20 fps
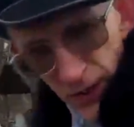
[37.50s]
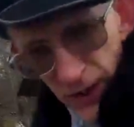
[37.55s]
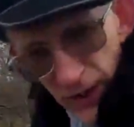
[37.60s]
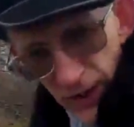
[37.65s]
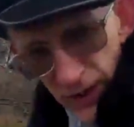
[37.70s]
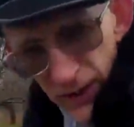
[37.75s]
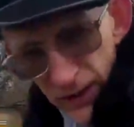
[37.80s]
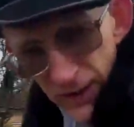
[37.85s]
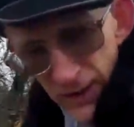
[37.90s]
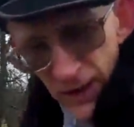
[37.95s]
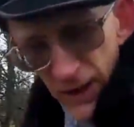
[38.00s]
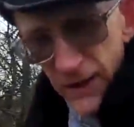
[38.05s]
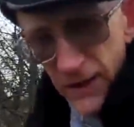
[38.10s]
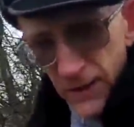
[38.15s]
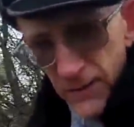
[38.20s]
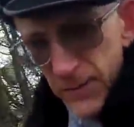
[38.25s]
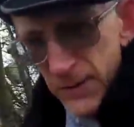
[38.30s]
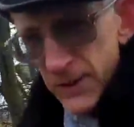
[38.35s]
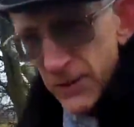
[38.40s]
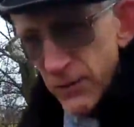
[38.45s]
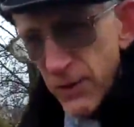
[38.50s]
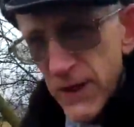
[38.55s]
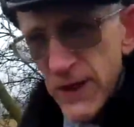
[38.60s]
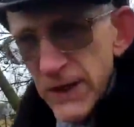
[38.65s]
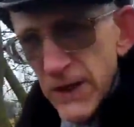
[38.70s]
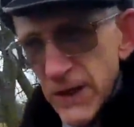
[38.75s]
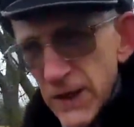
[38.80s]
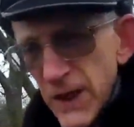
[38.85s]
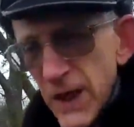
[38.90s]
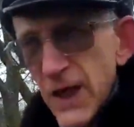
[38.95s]
it's a little bit
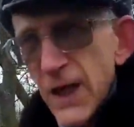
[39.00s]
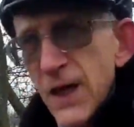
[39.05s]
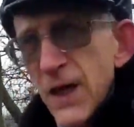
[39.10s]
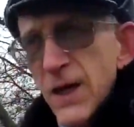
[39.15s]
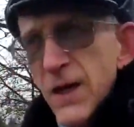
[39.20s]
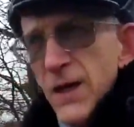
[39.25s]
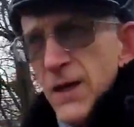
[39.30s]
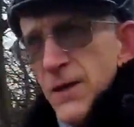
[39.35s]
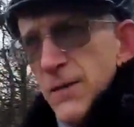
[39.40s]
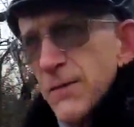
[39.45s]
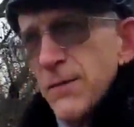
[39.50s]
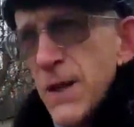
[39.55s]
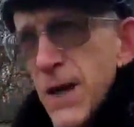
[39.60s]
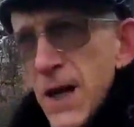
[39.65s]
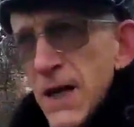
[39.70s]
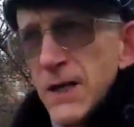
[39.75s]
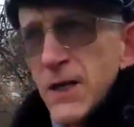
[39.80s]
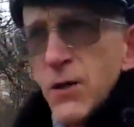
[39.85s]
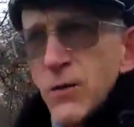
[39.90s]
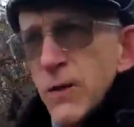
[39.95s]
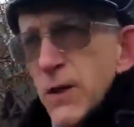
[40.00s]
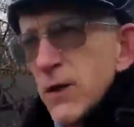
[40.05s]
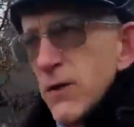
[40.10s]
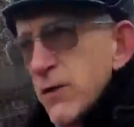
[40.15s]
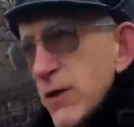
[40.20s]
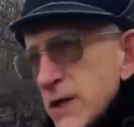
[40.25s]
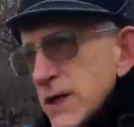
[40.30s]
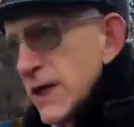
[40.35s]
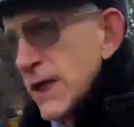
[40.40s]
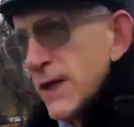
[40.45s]
raining, but we
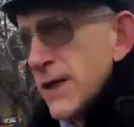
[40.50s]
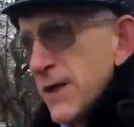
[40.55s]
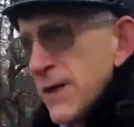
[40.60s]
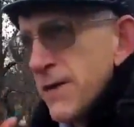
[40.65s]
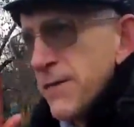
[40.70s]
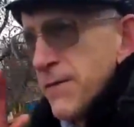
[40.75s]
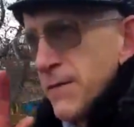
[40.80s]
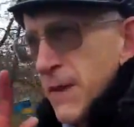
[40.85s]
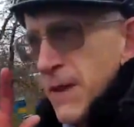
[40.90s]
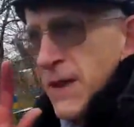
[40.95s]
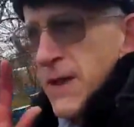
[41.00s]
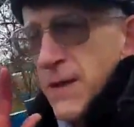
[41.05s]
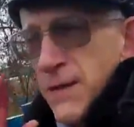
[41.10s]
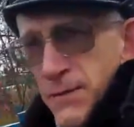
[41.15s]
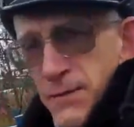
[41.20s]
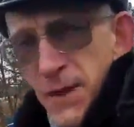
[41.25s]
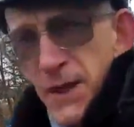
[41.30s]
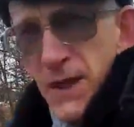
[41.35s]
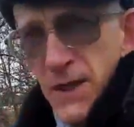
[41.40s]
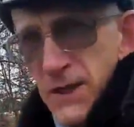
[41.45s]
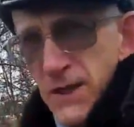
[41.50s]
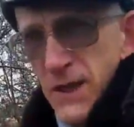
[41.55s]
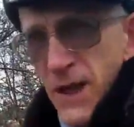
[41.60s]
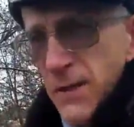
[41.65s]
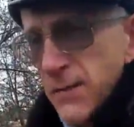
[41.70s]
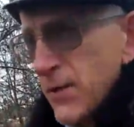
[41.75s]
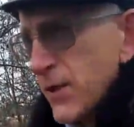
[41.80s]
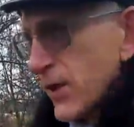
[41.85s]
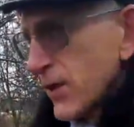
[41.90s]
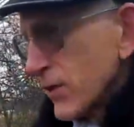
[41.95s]
already made
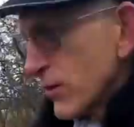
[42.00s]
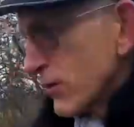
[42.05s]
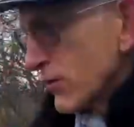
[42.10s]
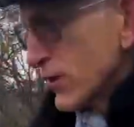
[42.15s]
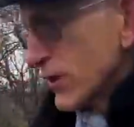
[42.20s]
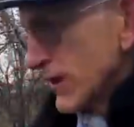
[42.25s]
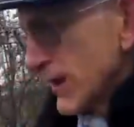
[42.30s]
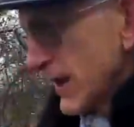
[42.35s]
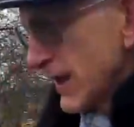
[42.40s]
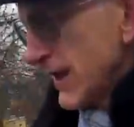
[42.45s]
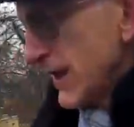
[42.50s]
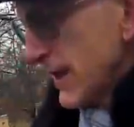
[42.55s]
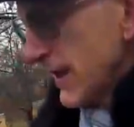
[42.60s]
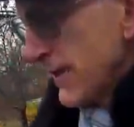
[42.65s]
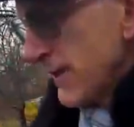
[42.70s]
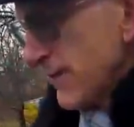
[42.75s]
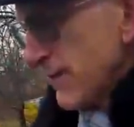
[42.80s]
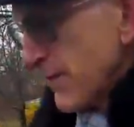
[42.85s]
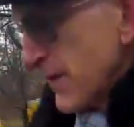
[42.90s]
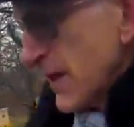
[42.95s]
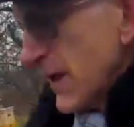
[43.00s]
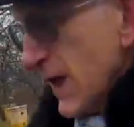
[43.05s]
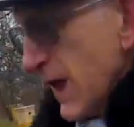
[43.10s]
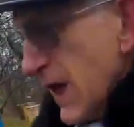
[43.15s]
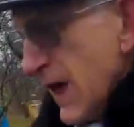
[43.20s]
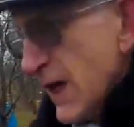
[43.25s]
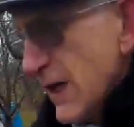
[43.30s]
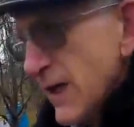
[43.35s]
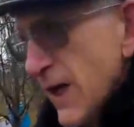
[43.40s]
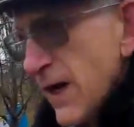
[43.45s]
some recording here,
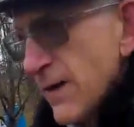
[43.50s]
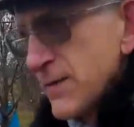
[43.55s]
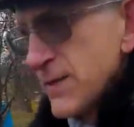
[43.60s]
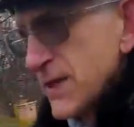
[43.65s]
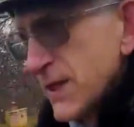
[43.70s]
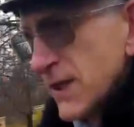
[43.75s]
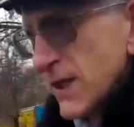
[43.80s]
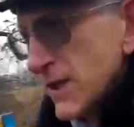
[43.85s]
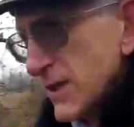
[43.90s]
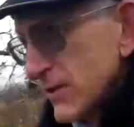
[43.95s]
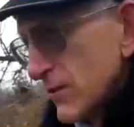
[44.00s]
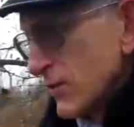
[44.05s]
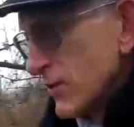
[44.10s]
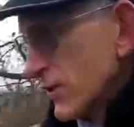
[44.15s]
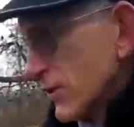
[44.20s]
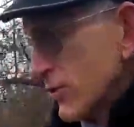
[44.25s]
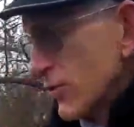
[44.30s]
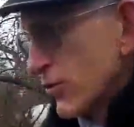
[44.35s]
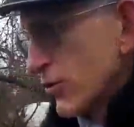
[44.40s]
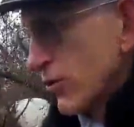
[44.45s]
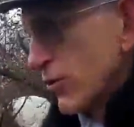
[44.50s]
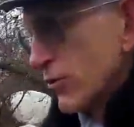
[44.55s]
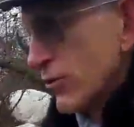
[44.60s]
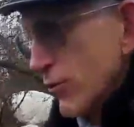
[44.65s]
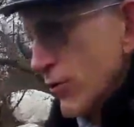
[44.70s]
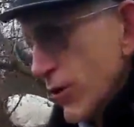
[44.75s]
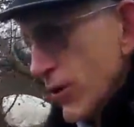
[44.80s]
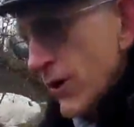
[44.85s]
and I'm still interested to show you